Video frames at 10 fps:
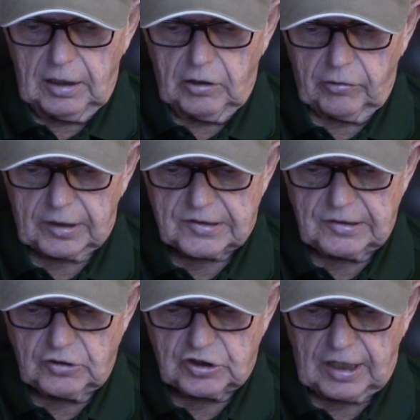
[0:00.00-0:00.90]

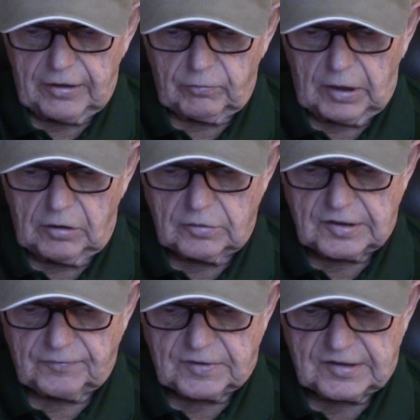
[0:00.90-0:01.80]
Erickson shot
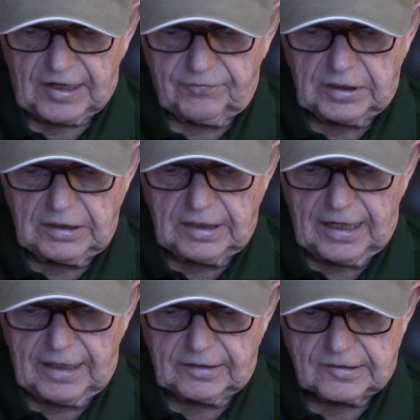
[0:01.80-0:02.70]
rounds of
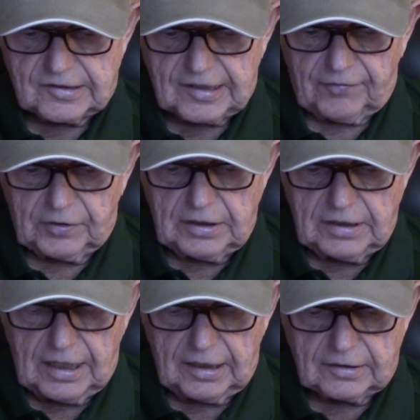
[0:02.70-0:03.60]
79,
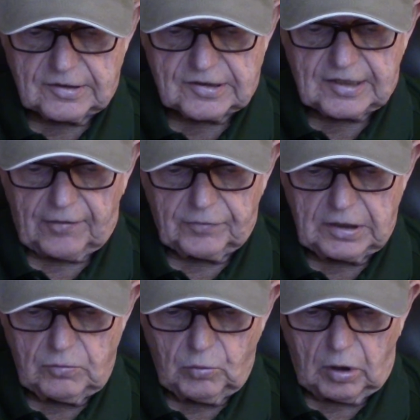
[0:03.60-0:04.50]
78,
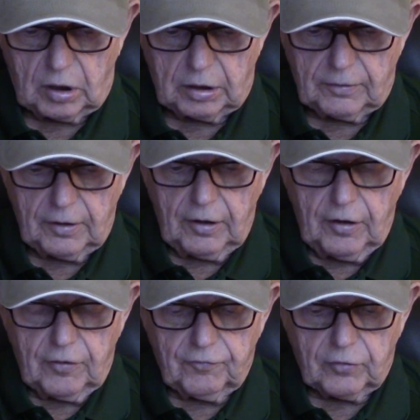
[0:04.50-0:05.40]
71
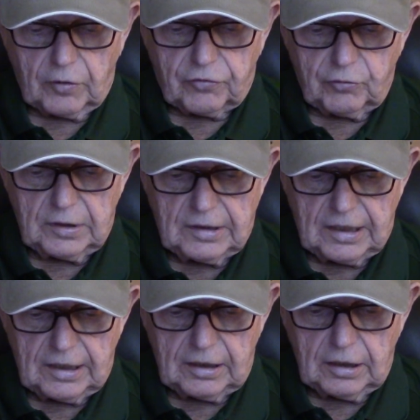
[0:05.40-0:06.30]
for a
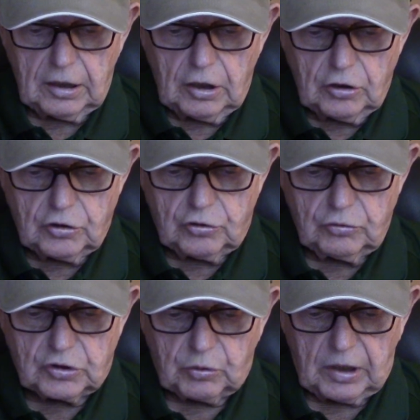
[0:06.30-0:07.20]
3-day
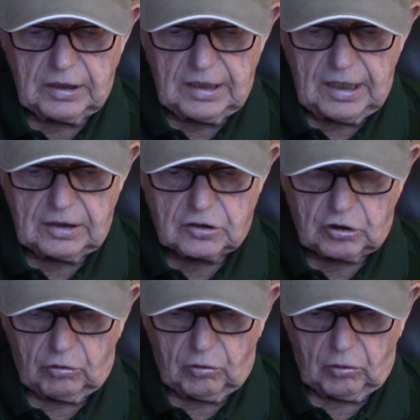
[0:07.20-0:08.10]
228
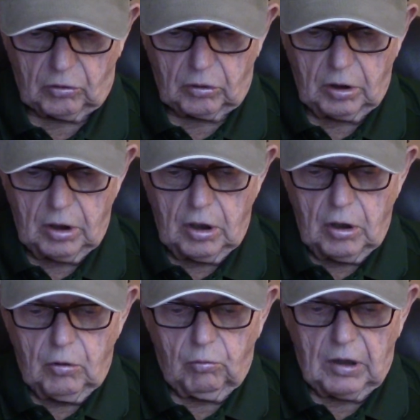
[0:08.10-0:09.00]
total,
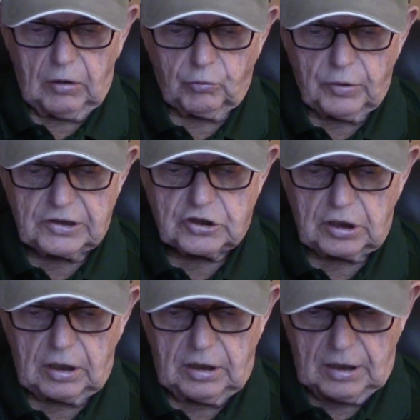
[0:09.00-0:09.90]
while
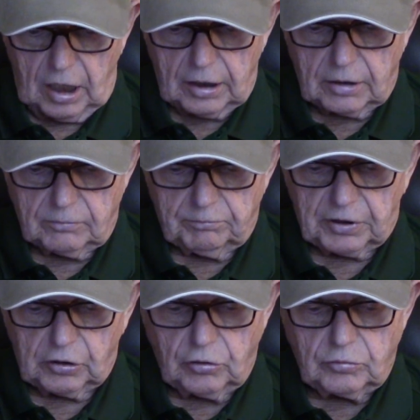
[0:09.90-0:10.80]
Rich Youngin
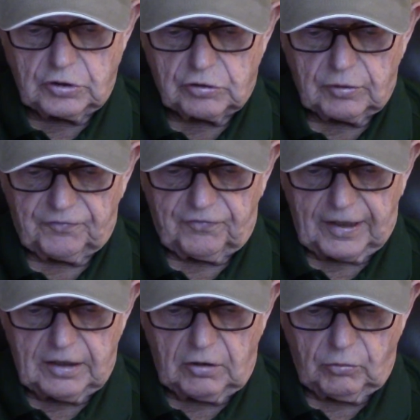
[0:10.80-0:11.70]
ballooned to a
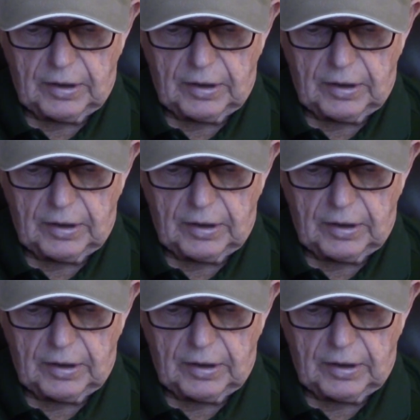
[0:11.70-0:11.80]
final